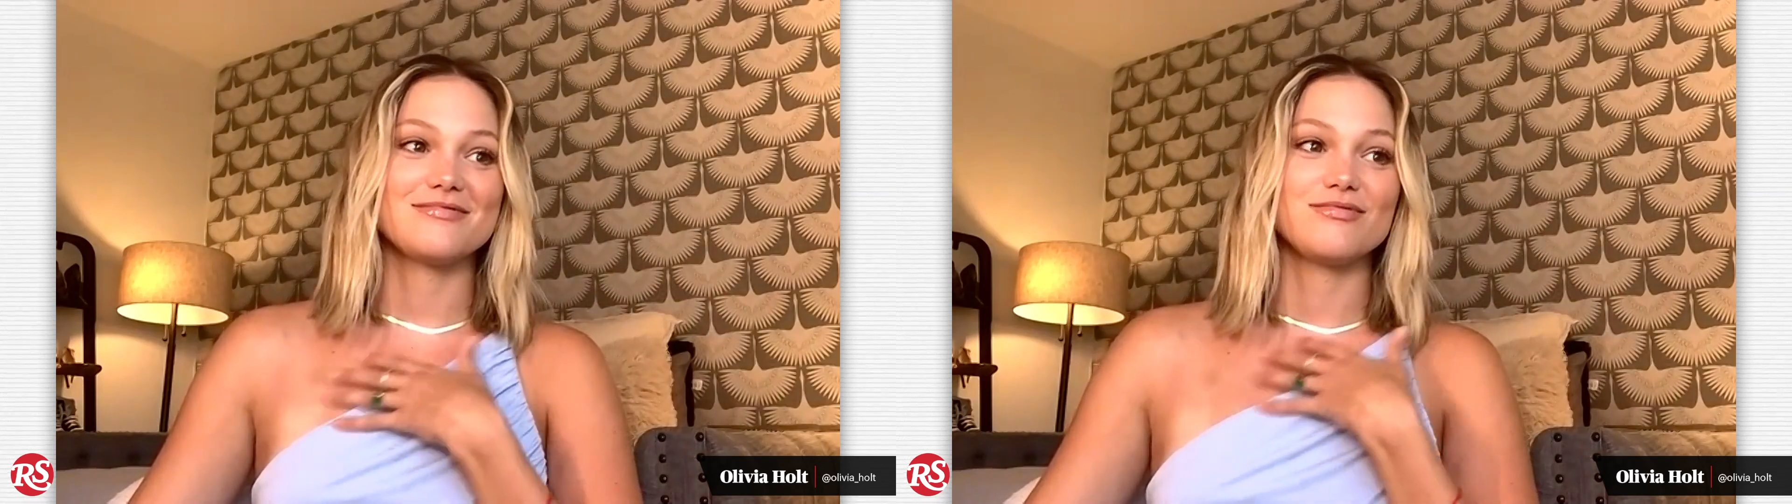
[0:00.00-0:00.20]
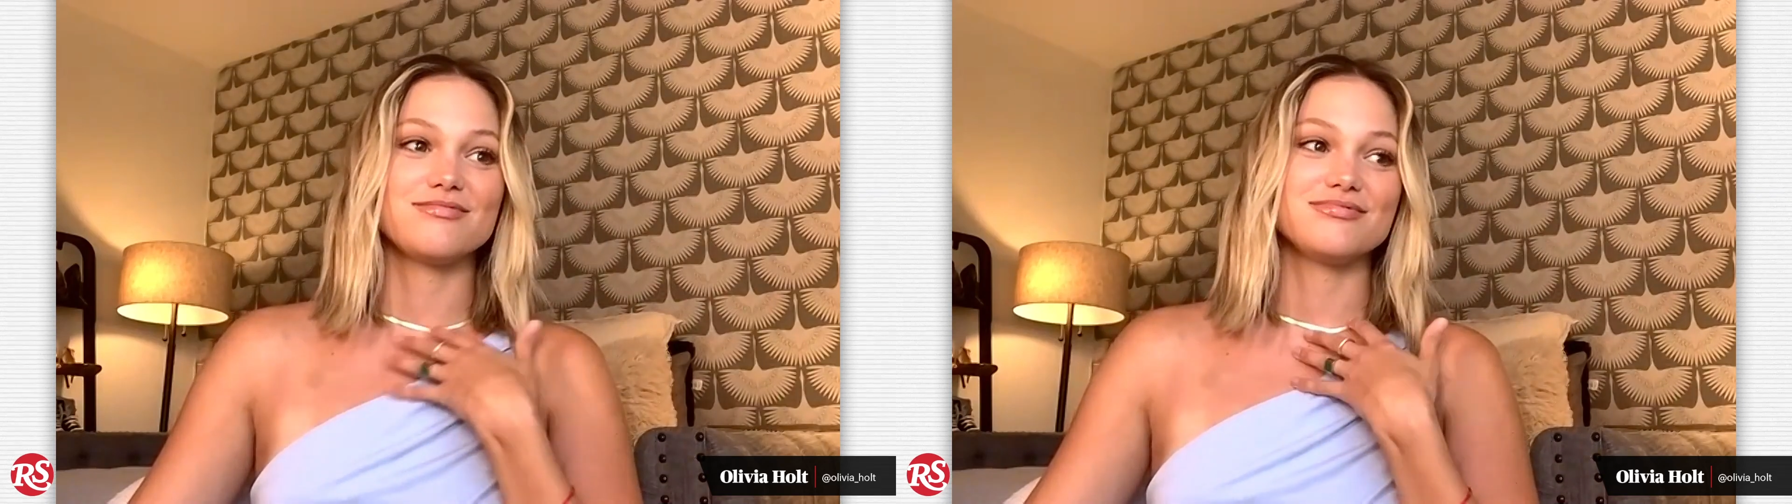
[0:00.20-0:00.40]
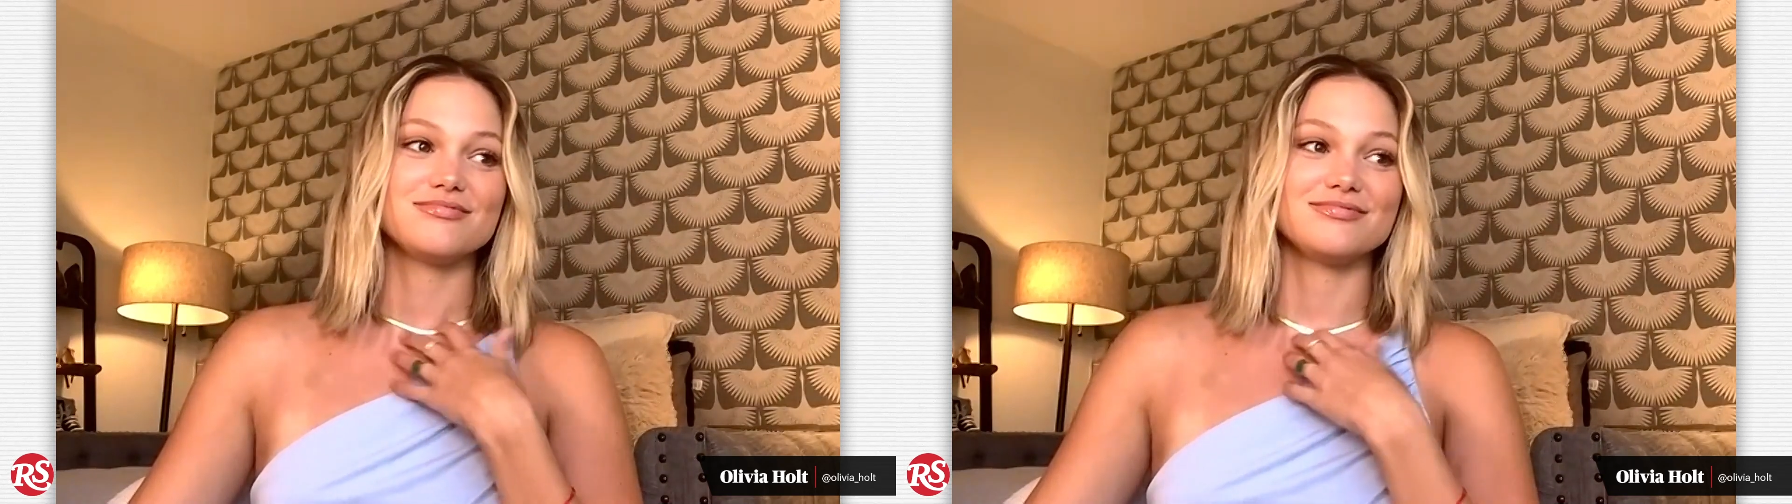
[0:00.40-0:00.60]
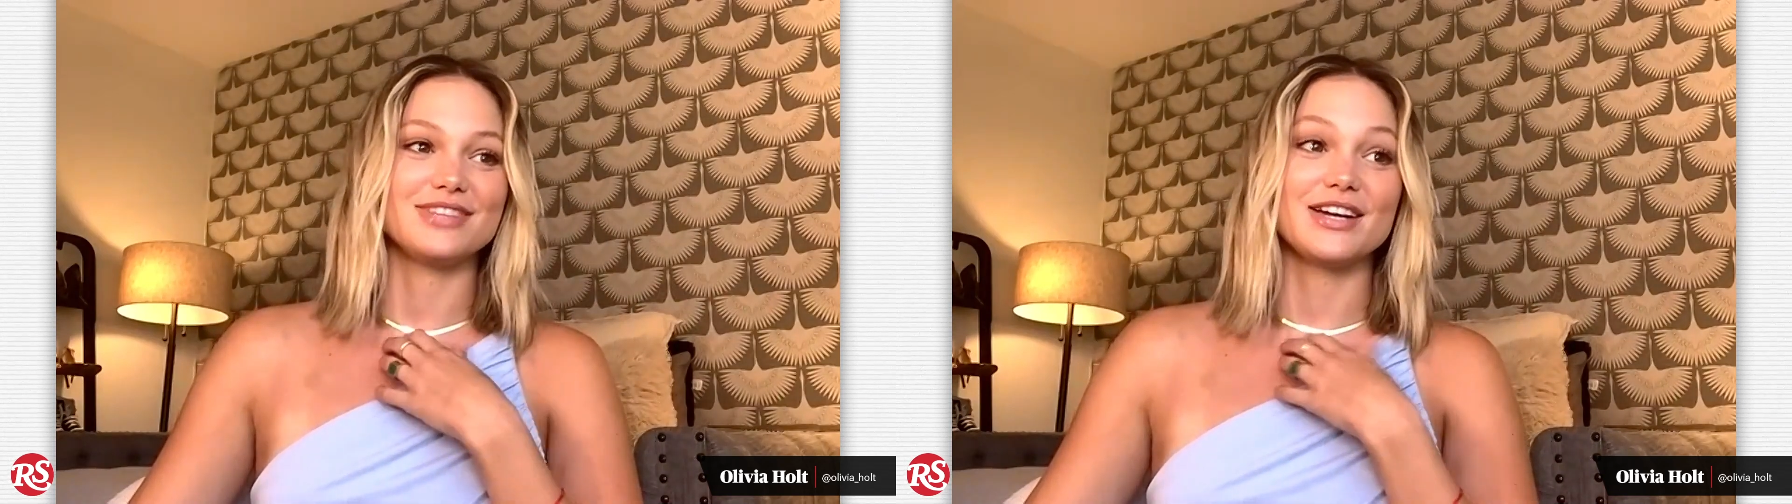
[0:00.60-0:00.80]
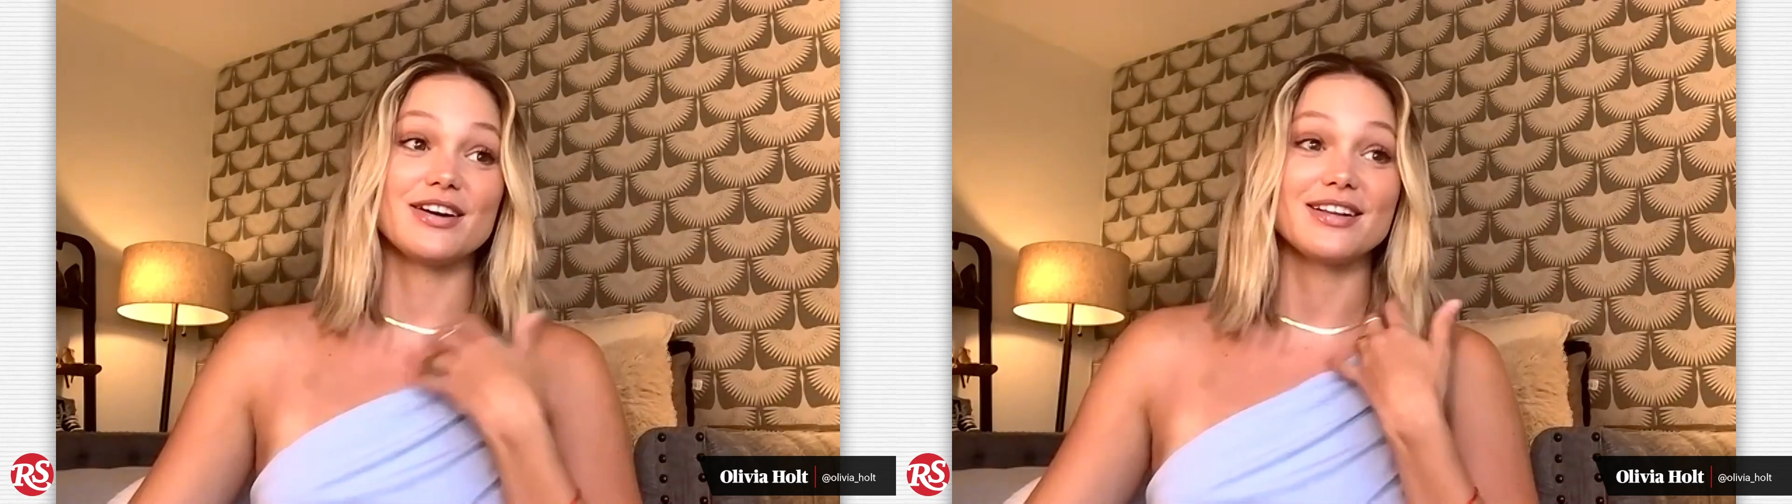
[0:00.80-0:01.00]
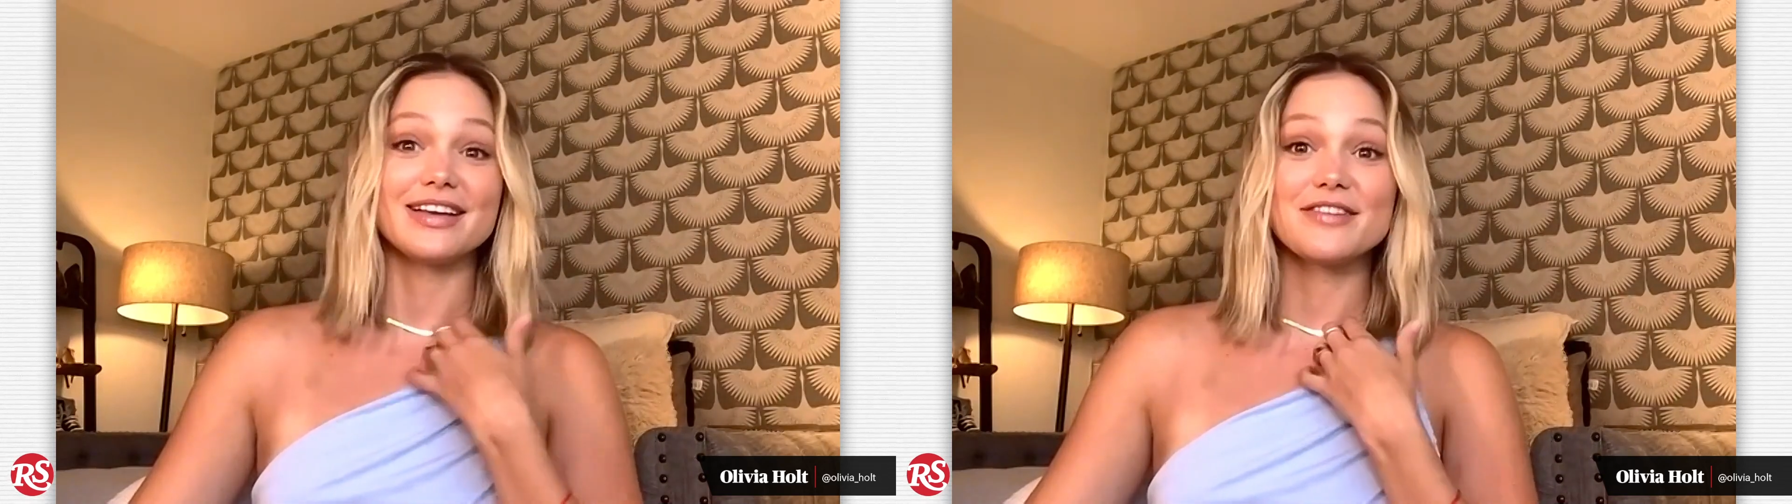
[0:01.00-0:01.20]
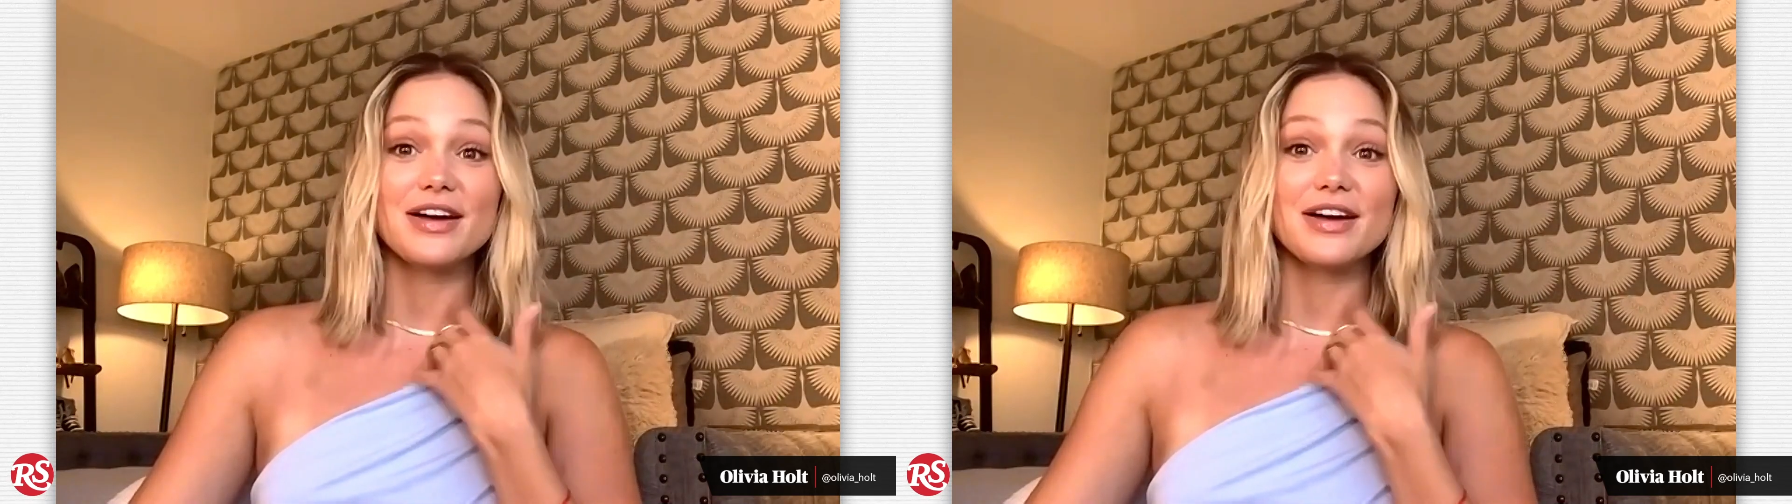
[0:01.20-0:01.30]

lyrically,